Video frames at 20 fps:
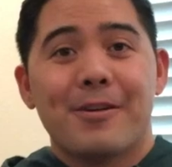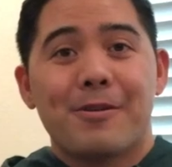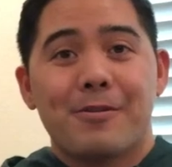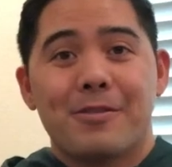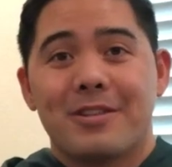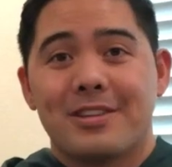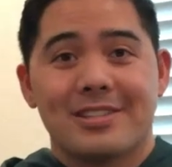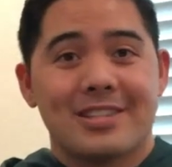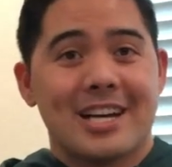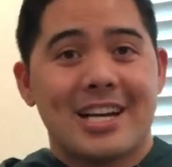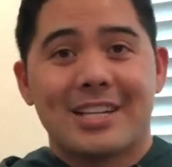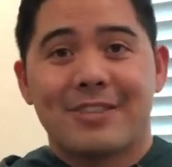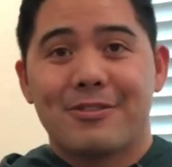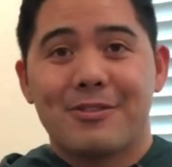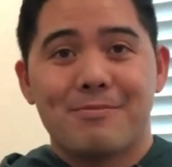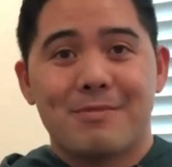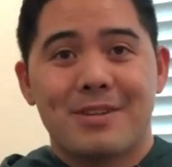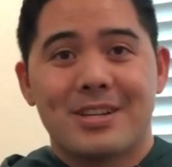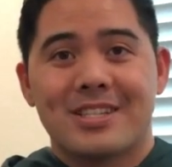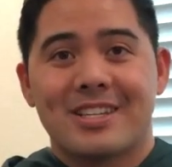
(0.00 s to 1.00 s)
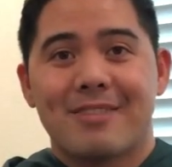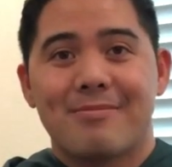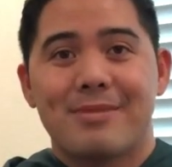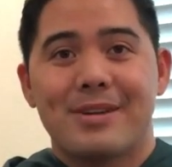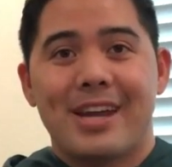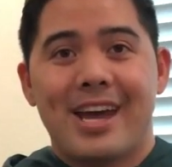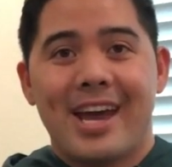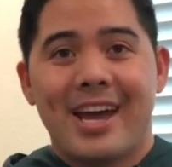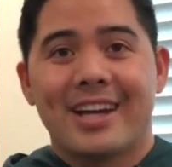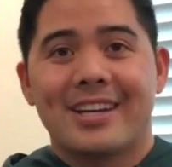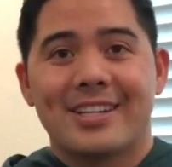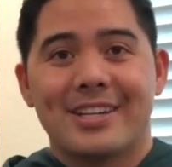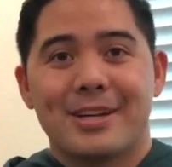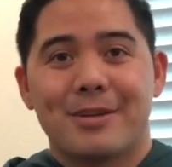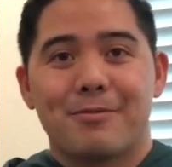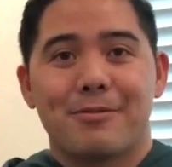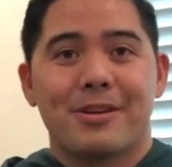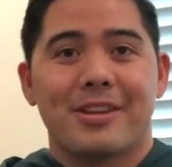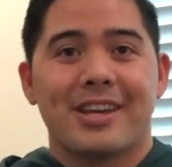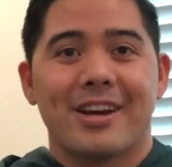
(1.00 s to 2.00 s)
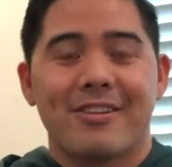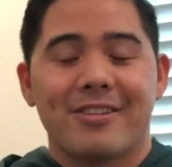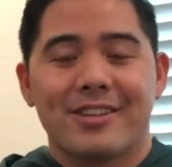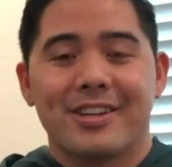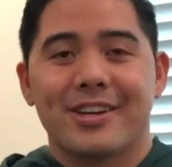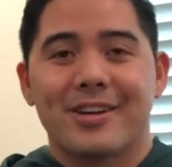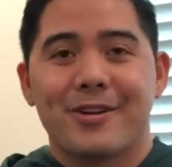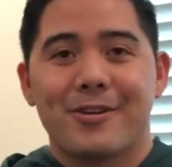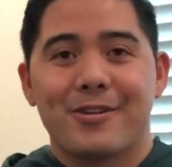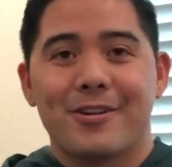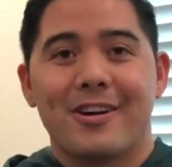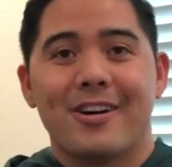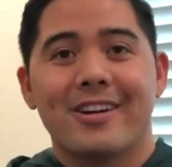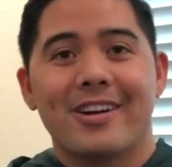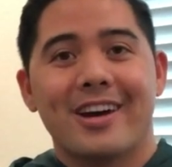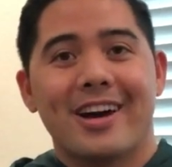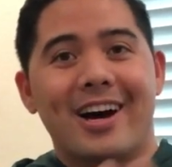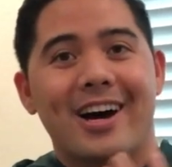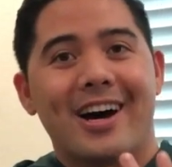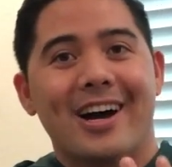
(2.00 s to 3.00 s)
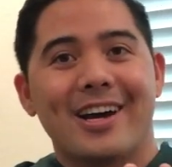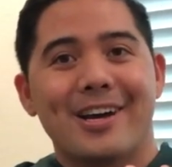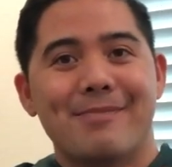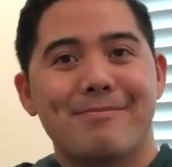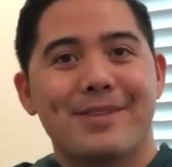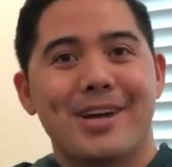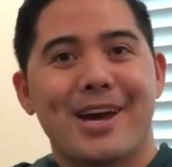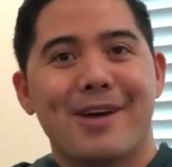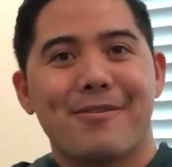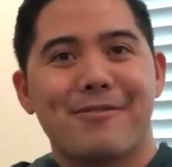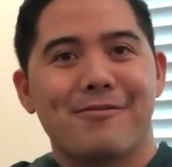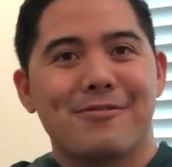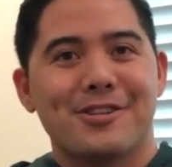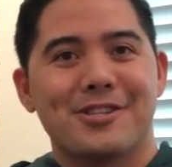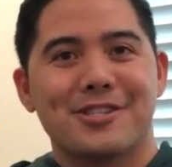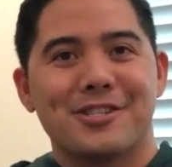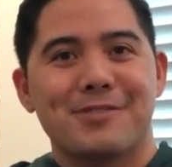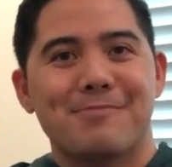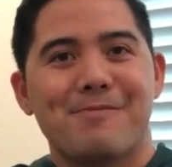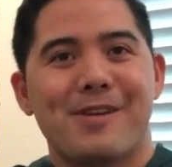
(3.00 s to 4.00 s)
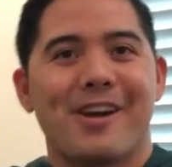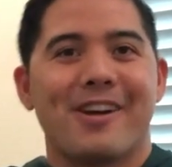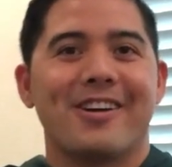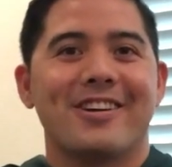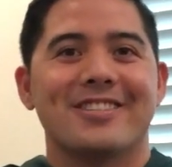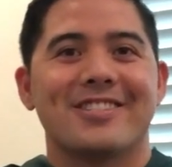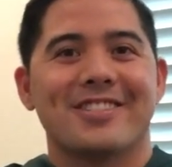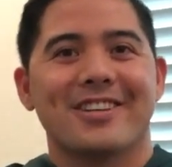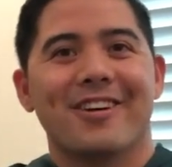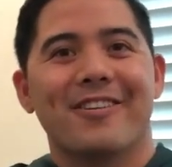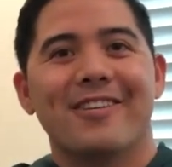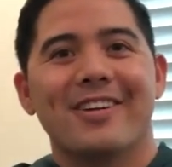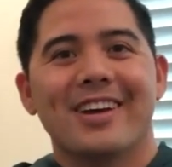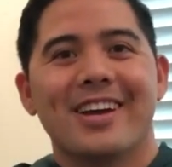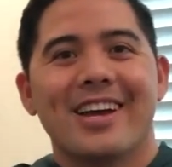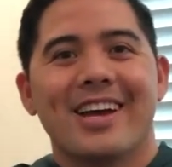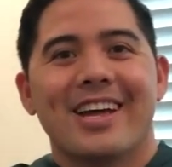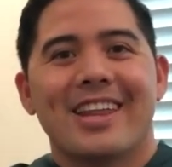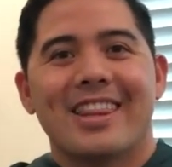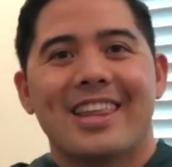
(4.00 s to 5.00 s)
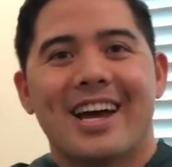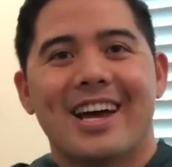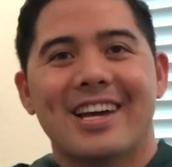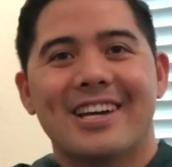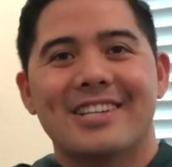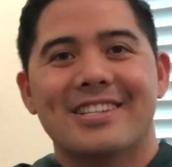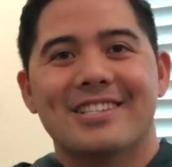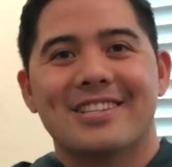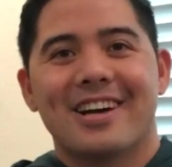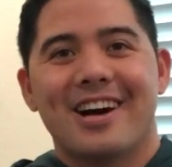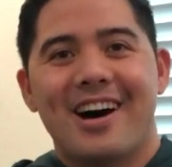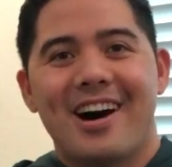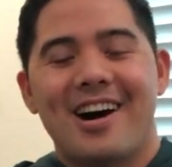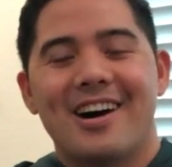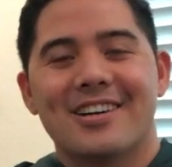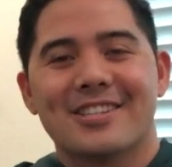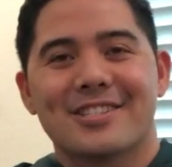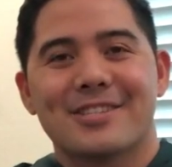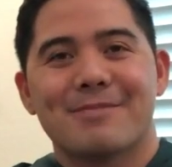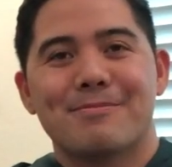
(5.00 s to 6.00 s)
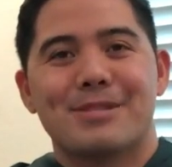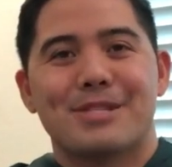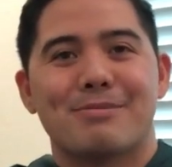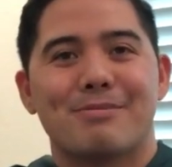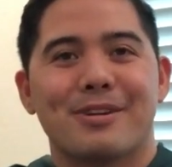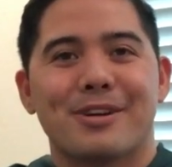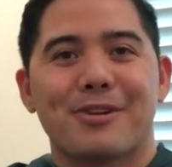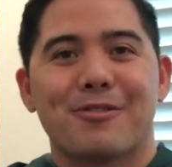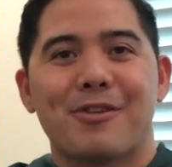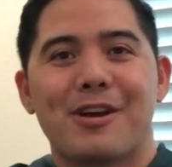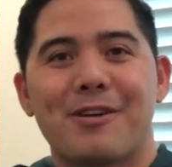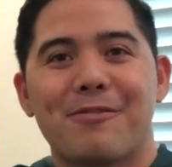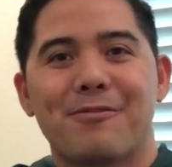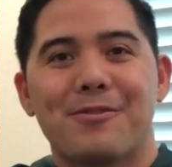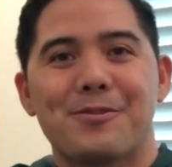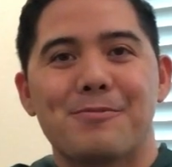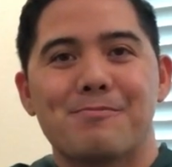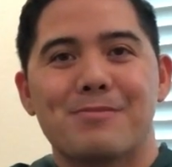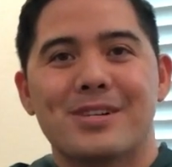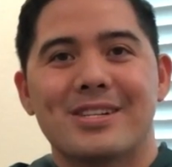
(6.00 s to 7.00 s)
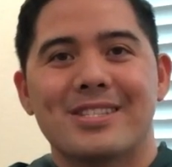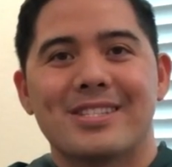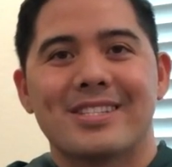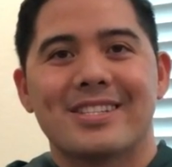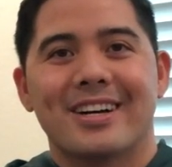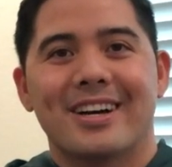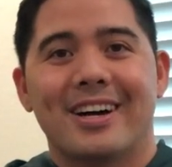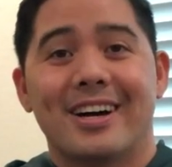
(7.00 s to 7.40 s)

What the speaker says: these last few months have been hectic with everything going on. I am now officially married, so that is awesome. It's been a great few months.